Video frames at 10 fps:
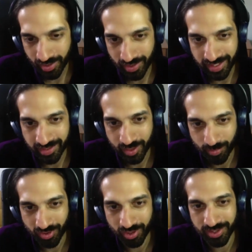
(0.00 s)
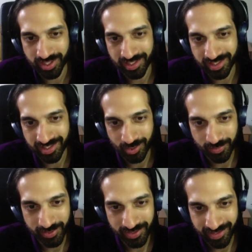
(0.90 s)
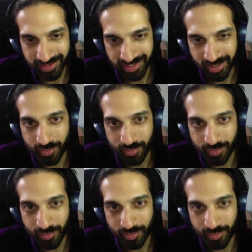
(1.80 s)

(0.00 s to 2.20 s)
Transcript: behind the process is often